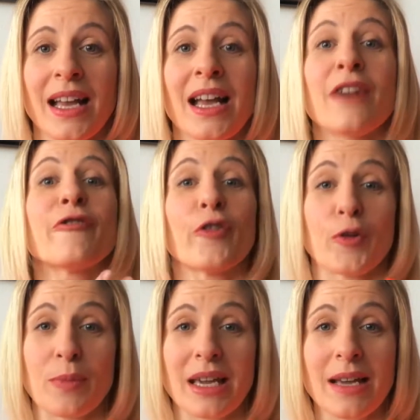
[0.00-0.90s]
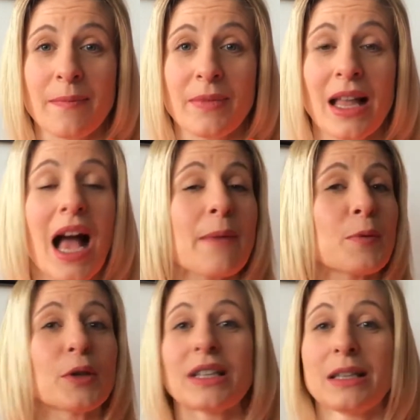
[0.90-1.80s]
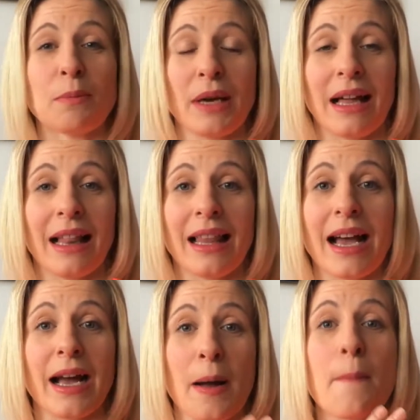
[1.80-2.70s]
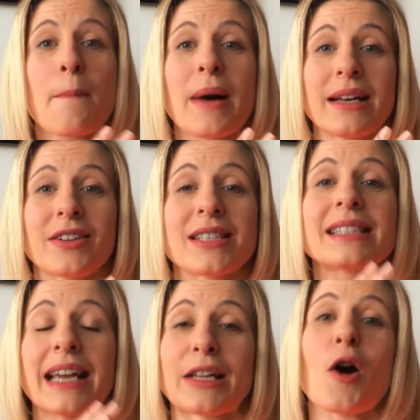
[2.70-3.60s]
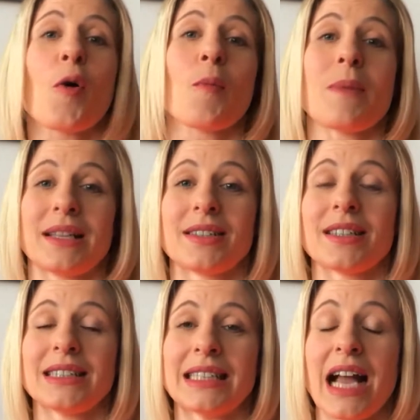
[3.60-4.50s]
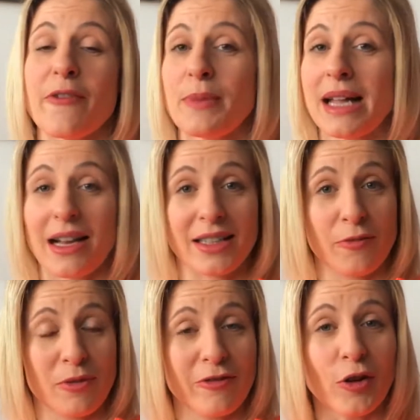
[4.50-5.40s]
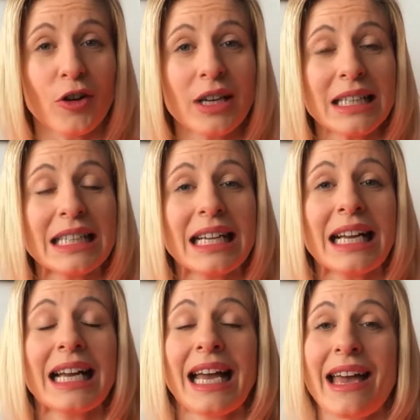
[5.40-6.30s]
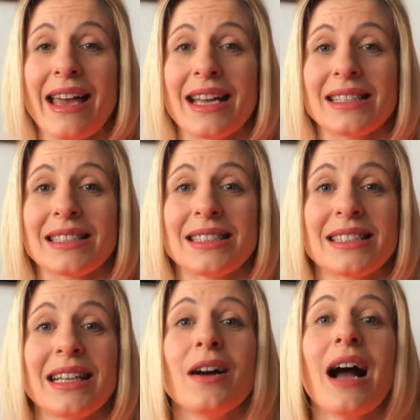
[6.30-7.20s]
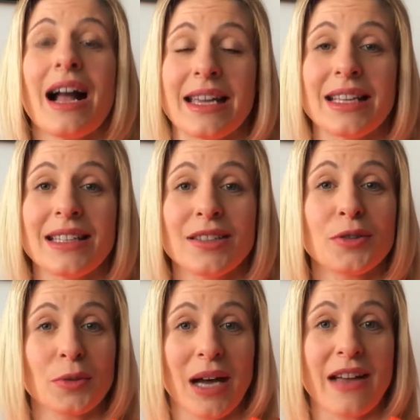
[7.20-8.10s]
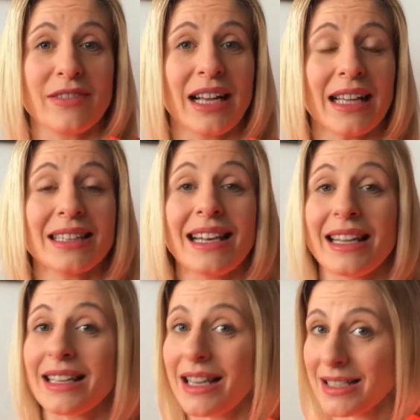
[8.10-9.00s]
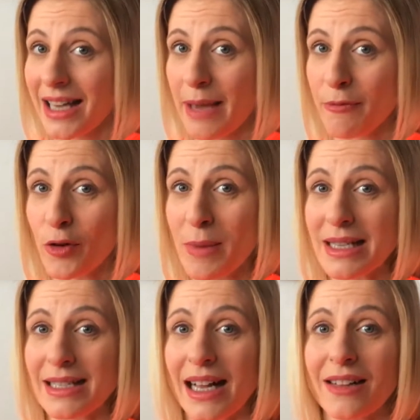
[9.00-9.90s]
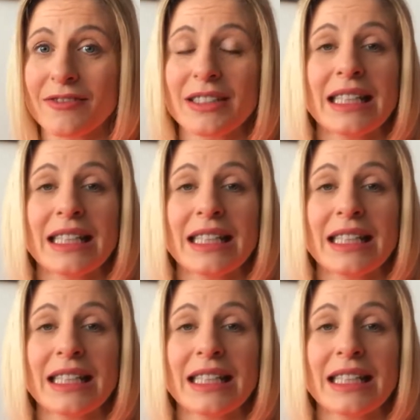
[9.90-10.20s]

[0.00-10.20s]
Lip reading: For me, I'm not a typical mother, stay-at-home mother. I've been active before and I needed to have that little escape for myself,